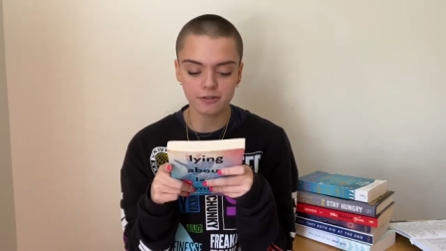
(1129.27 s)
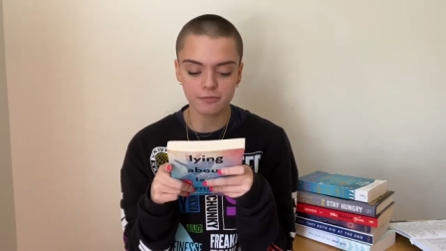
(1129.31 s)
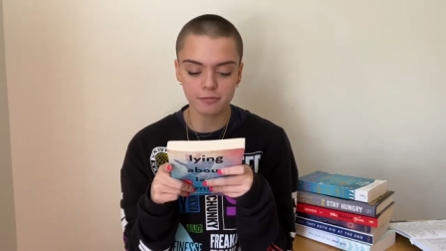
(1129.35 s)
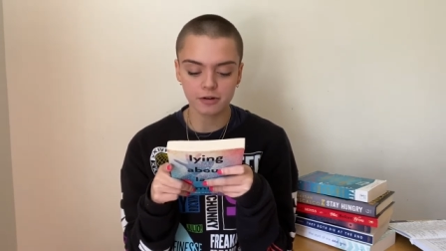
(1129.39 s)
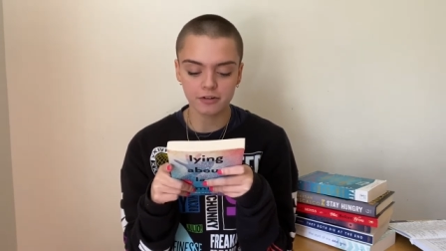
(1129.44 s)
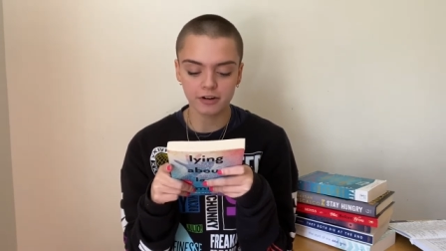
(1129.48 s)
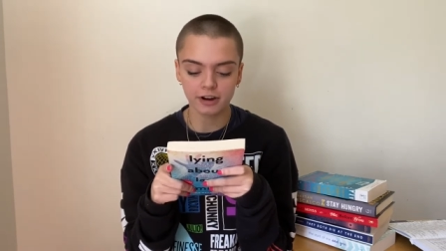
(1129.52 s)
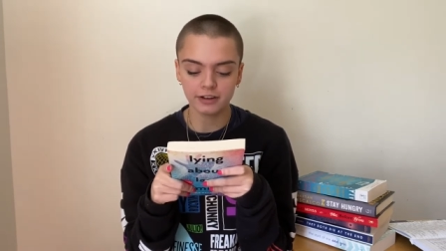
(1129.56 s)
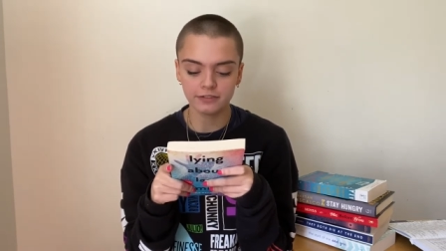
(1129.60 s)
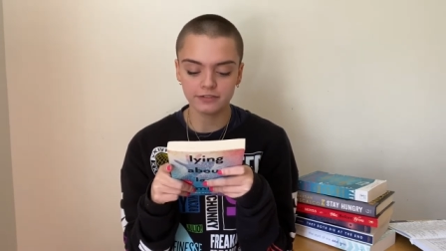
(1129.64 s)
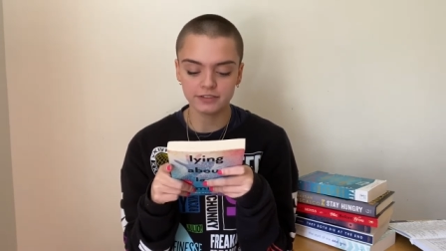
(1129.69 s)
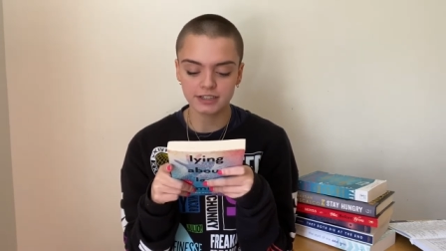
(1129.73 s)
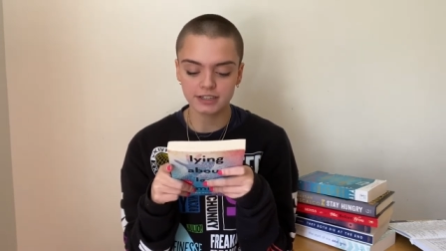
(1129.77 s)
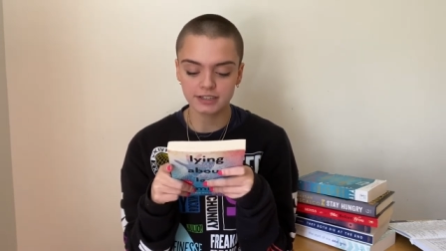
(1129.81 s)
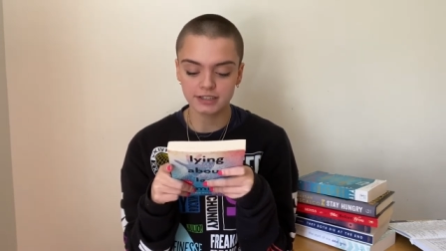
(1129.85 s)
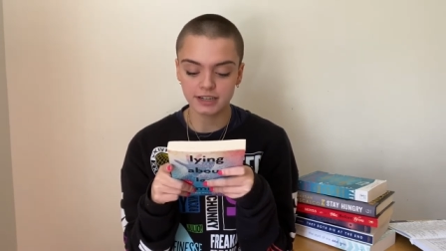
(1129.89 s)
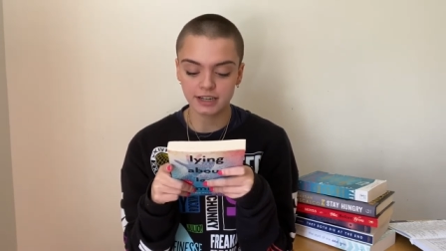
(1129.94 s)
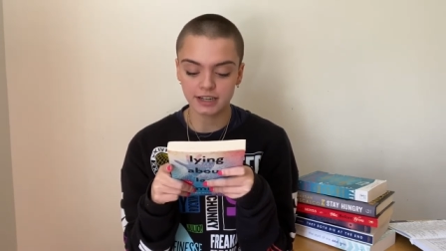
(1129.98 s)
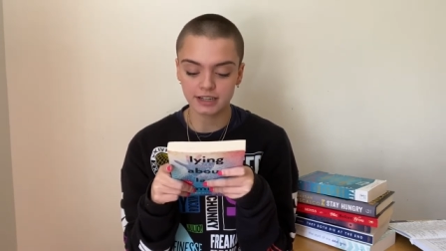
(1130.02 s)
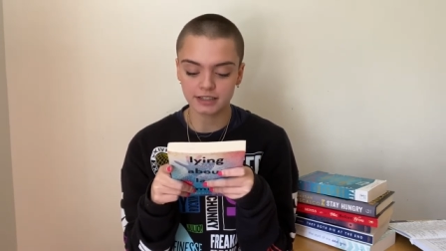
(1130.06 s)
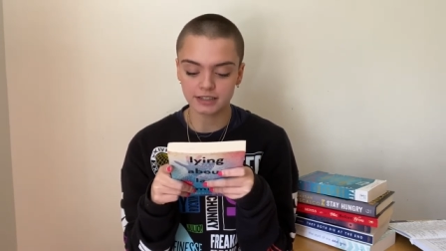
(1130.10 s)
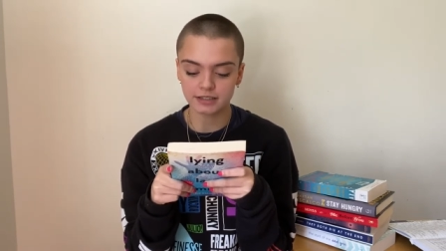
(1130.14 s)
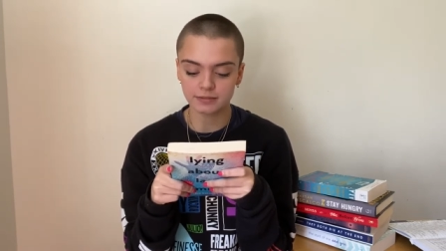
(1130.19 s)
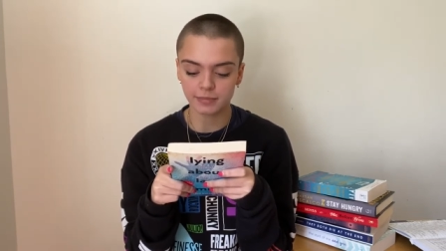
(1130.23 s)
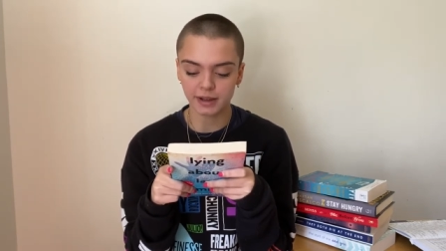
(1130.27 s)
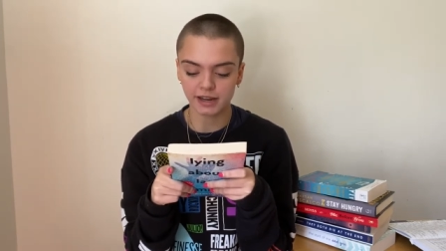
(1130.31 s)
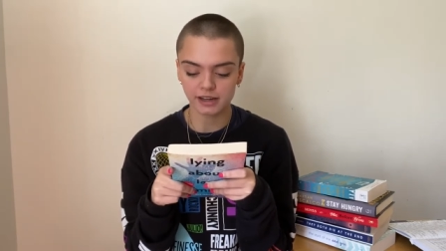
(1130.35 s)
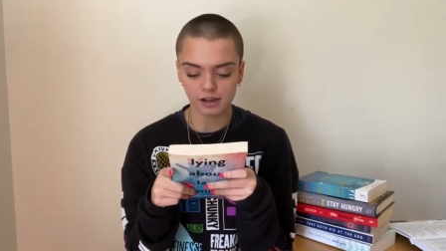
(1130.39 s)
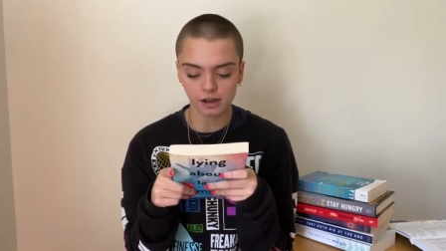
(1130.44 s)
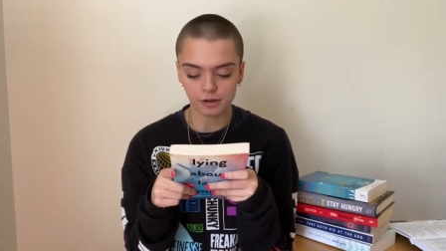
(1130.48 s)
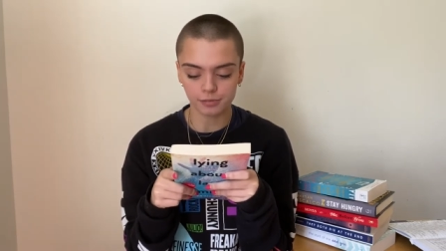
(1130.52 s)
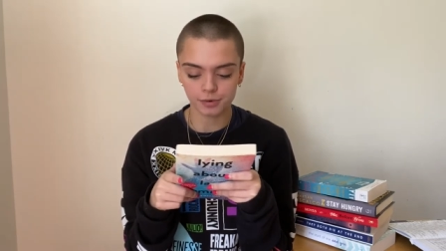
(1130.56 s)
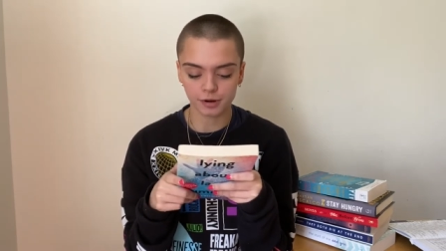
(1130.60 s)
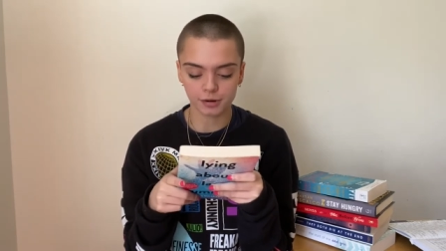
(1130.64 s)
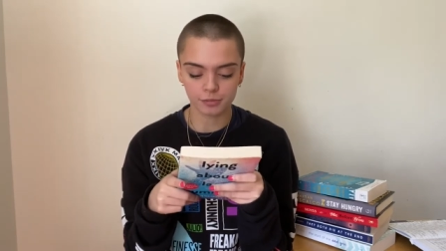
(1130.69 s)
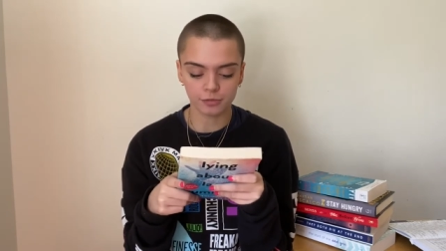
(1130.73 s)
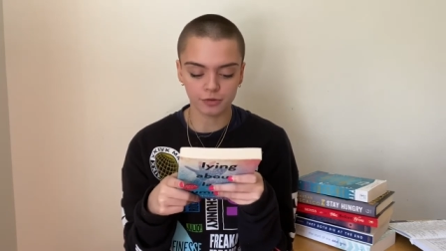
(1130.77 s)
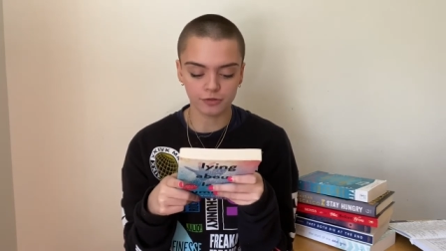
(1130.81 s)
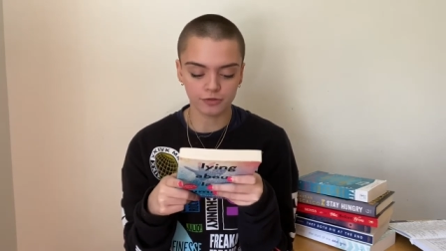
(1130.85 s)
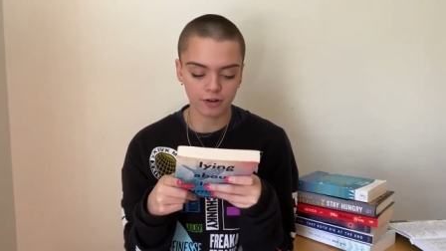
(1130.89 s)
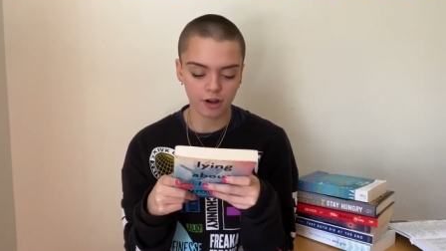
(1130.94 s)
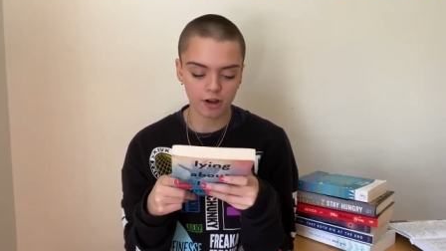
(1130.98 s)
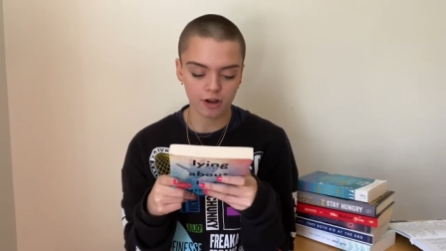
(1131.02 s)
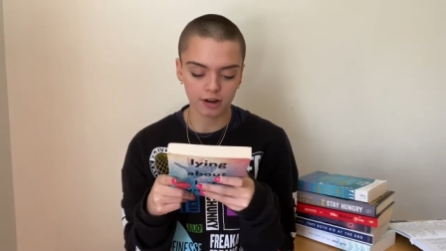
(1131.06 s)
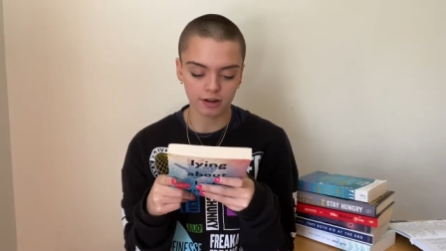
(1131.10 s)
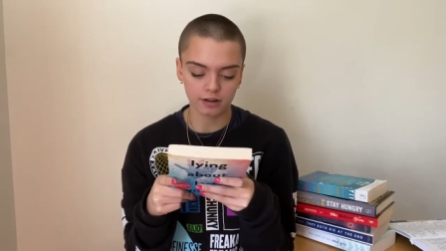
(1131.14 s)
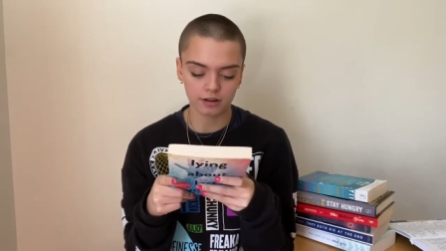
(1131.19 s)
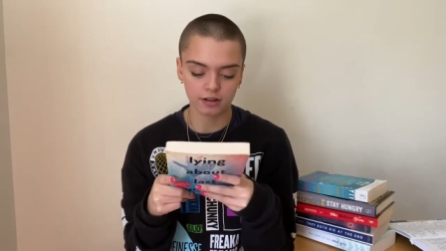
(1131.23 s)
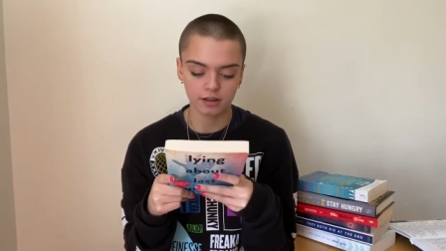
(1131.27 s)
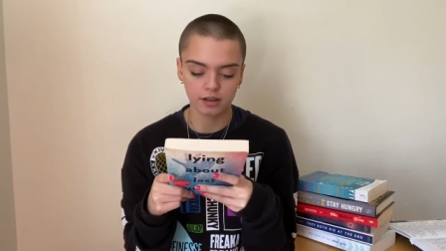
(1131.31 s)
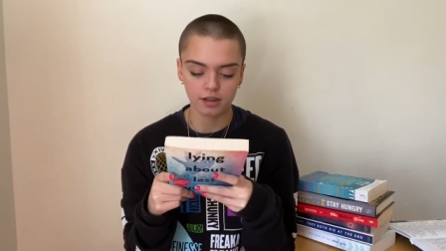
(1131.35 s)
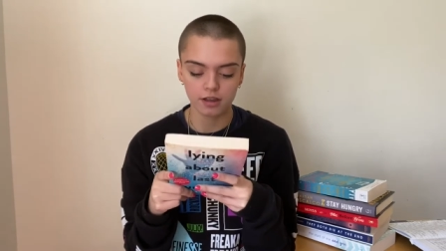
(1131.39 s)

bereaved teens might help her move on.